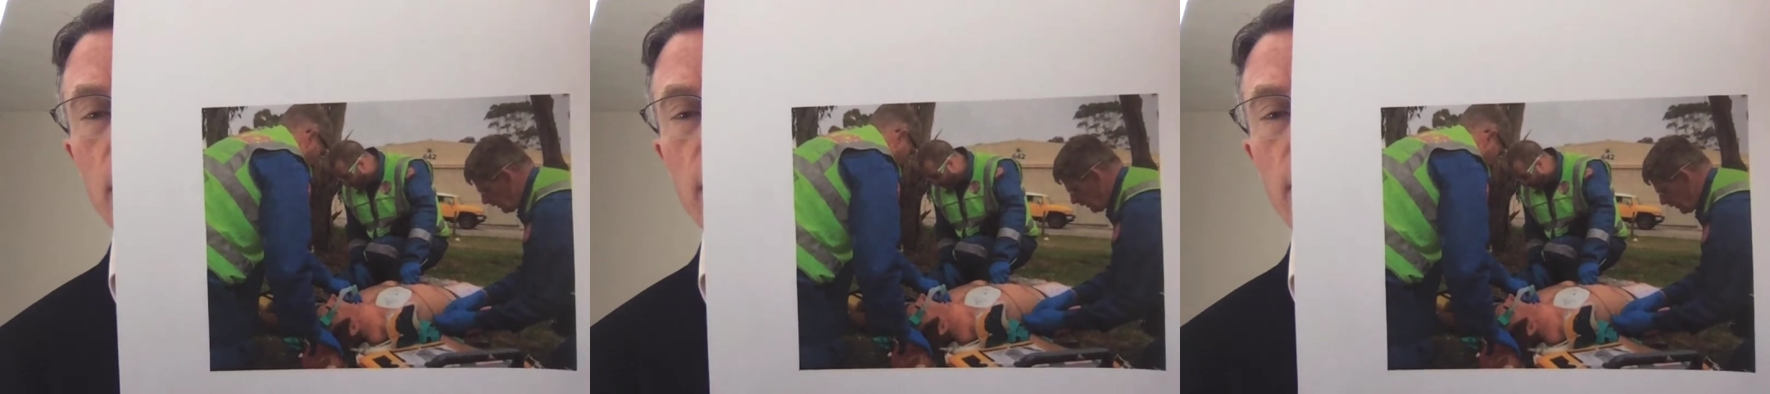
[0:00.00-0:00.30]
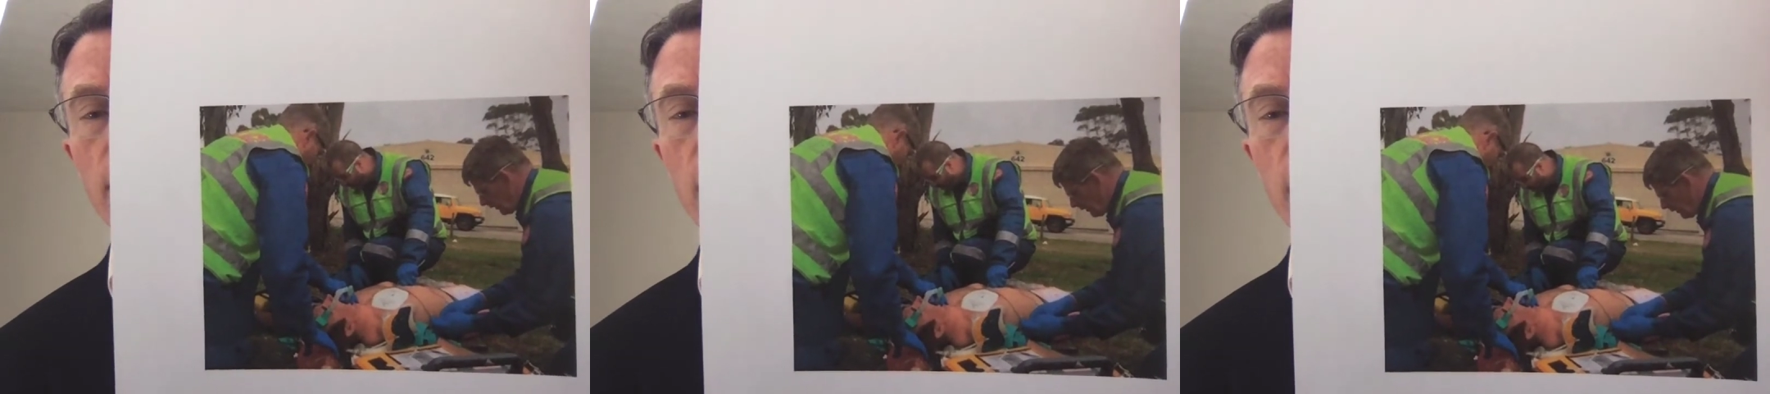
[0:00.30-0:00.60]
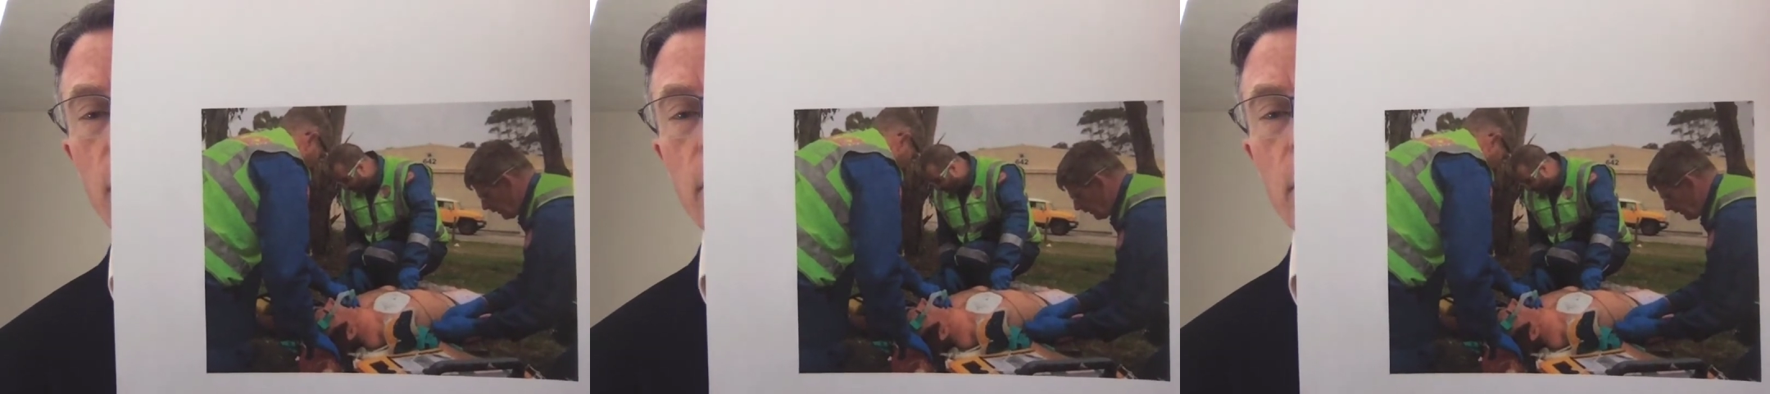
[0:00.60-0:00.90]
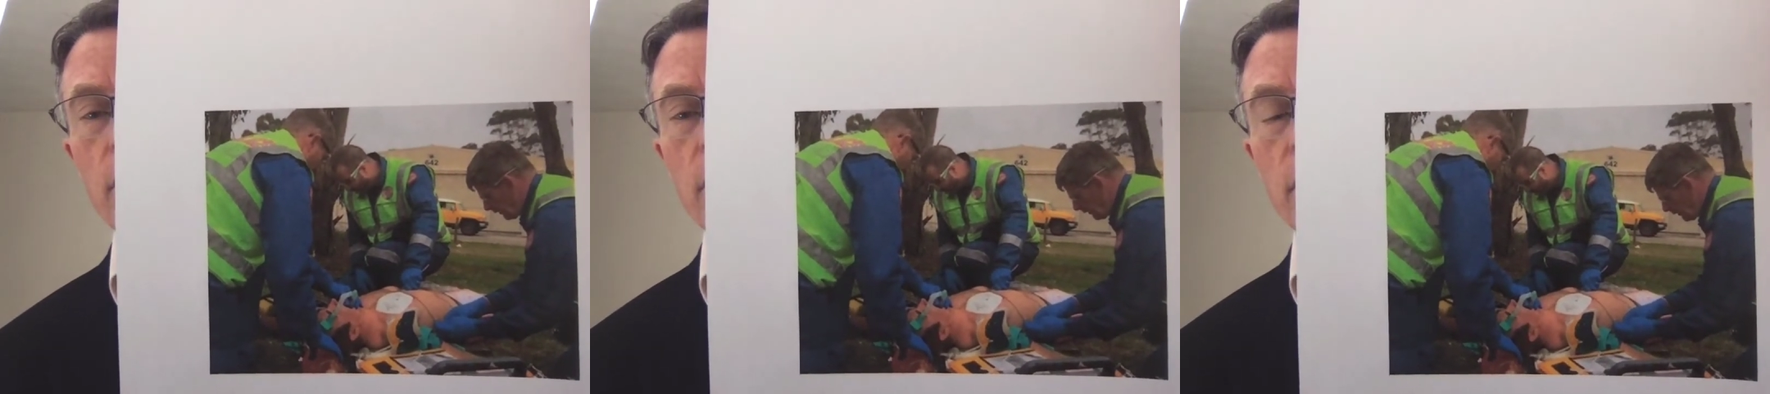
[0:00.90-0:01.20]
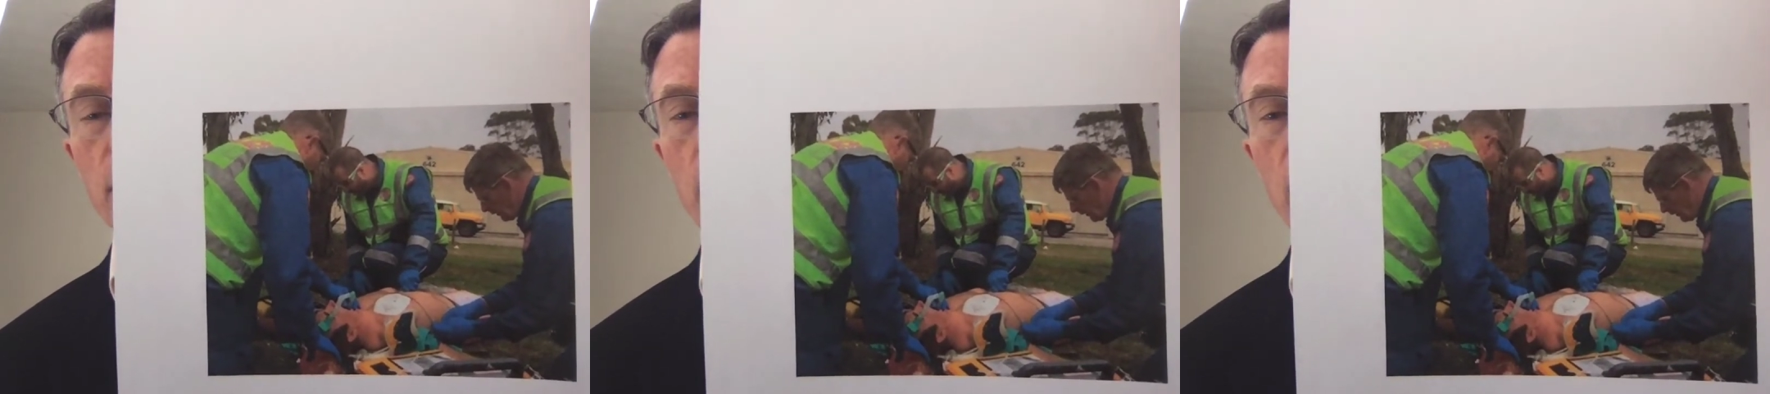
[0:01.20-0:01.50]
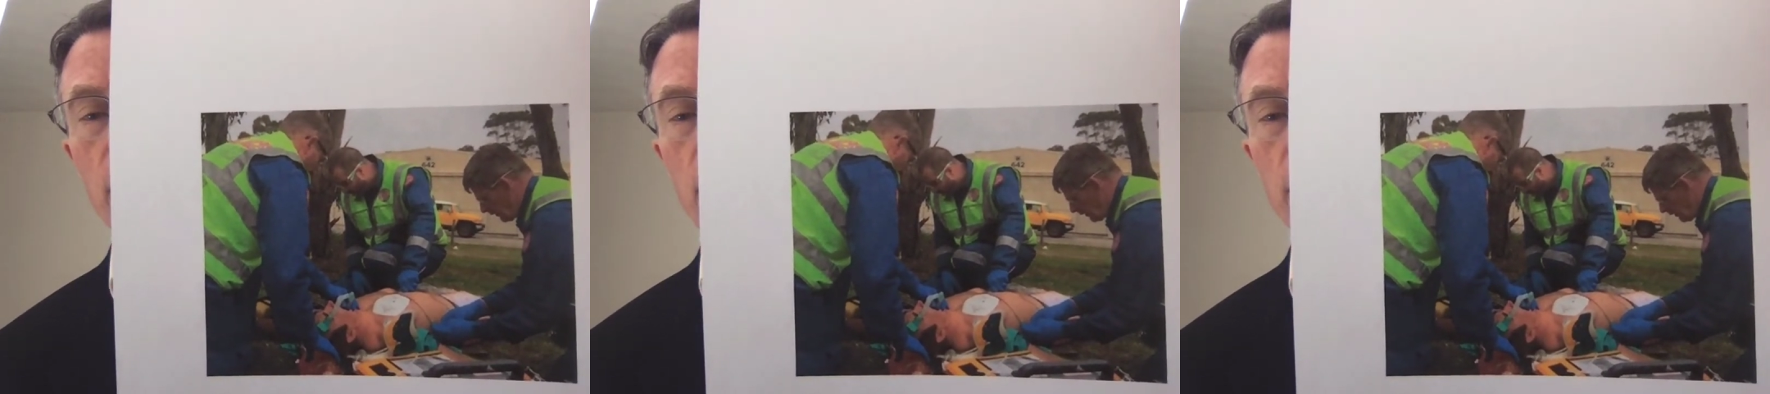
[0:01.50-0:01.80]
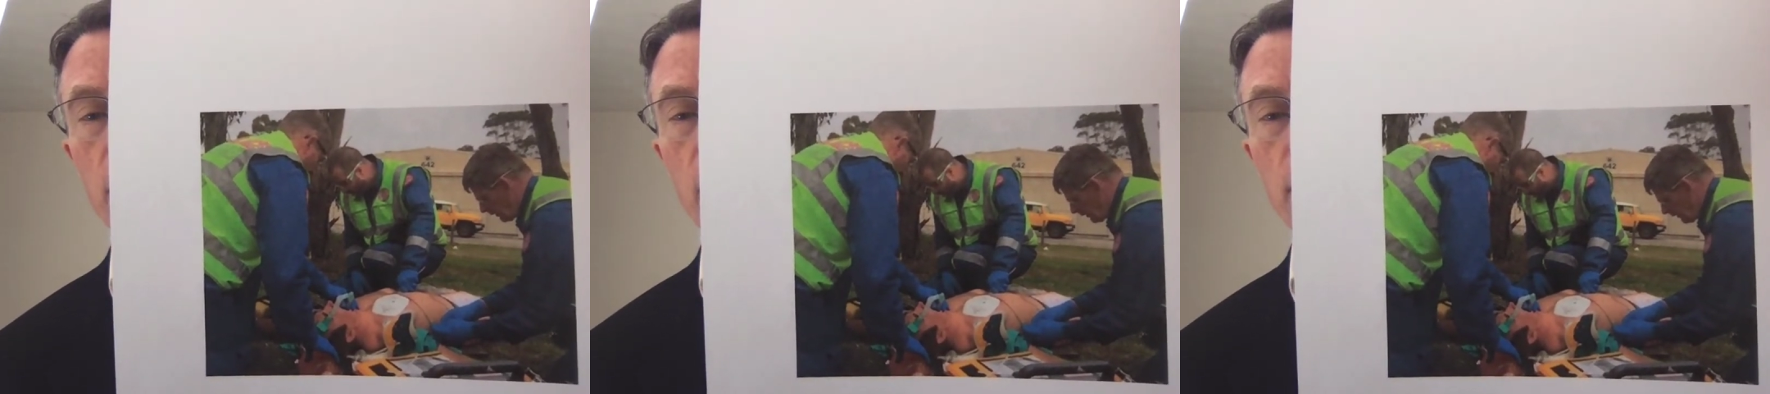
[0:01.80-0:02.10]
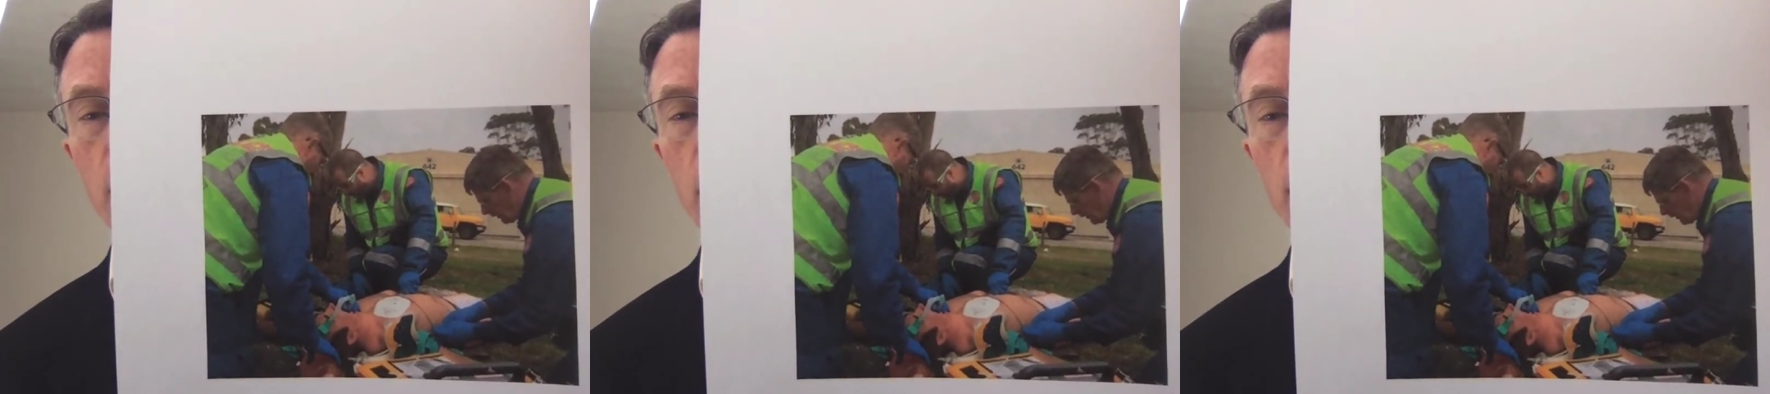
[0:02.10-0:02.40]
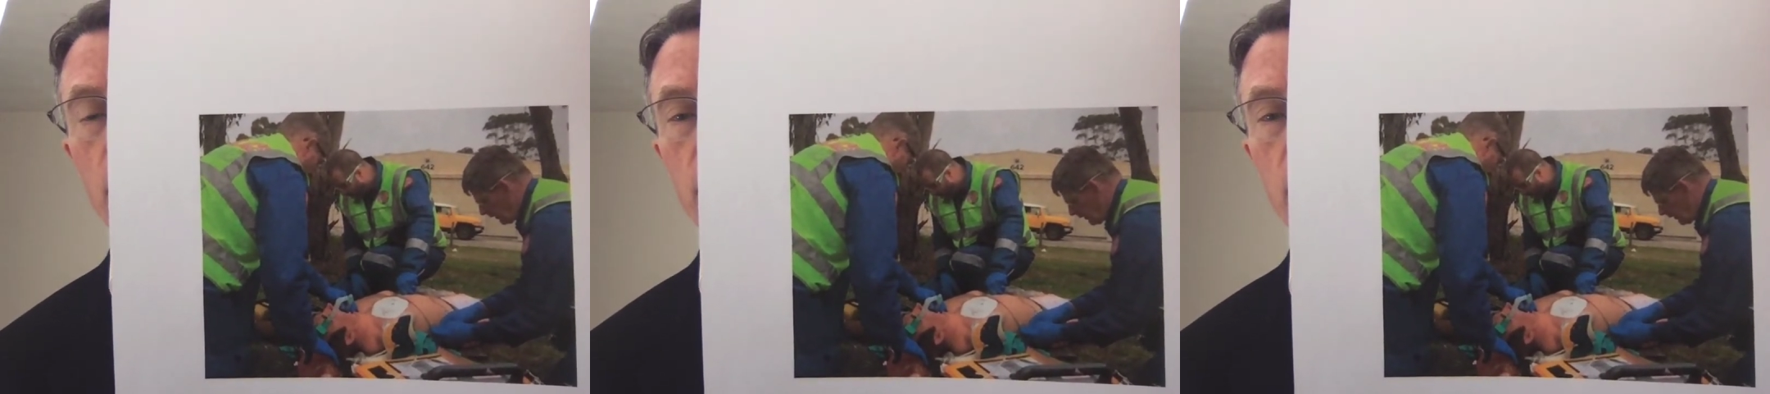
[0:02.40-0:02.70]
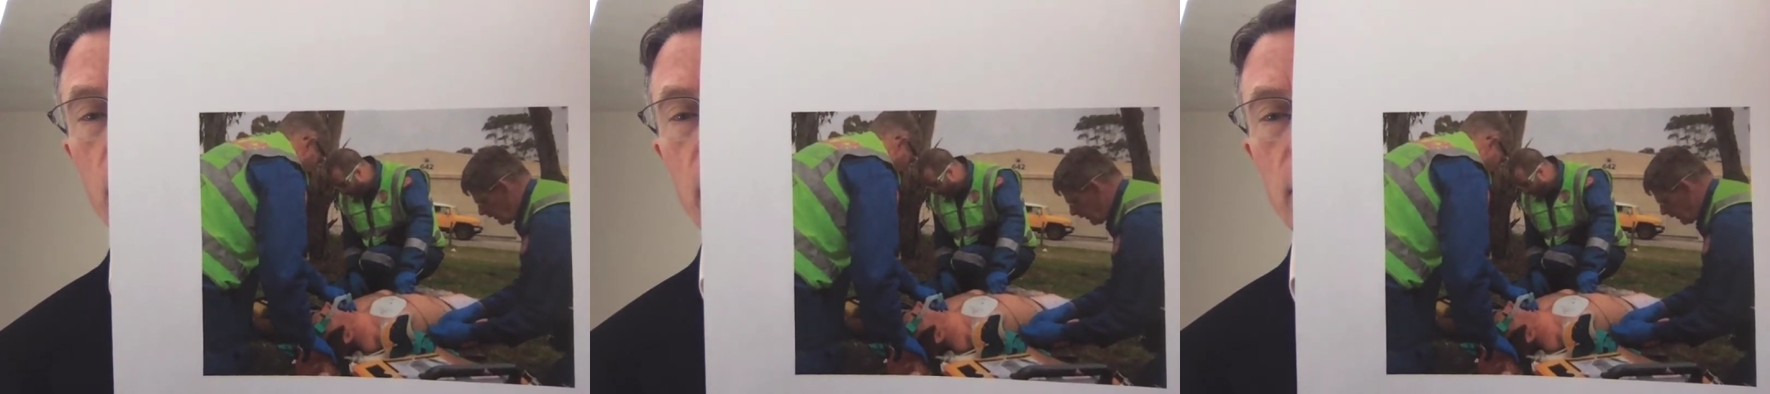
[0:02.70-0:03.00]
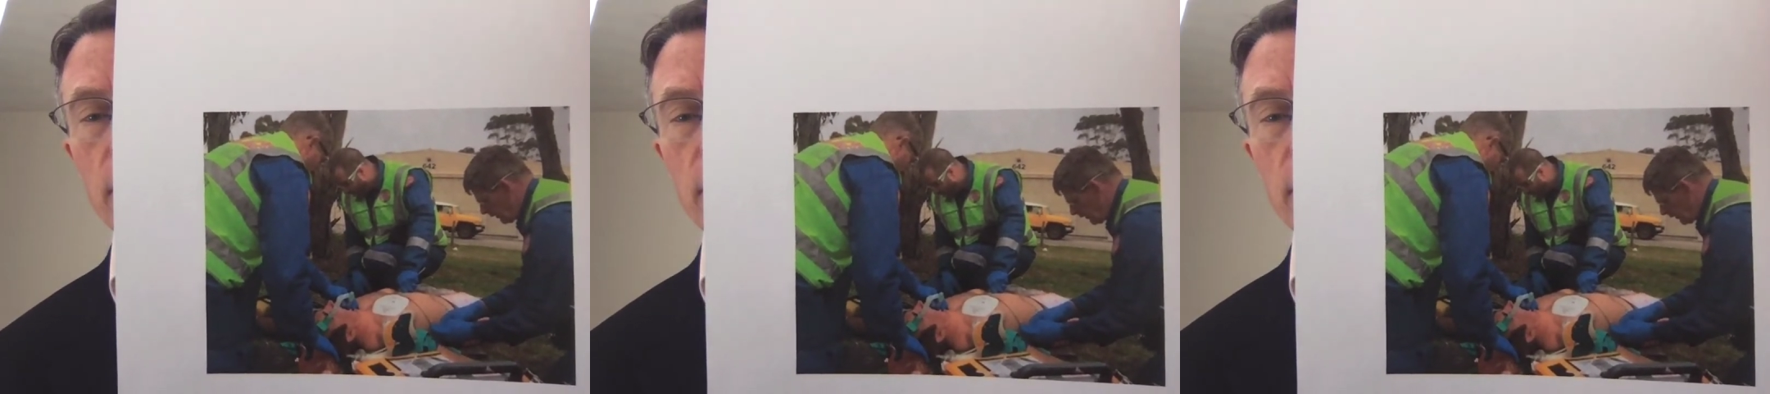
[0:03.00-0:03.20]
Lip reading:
Nobody's mouth can be seen.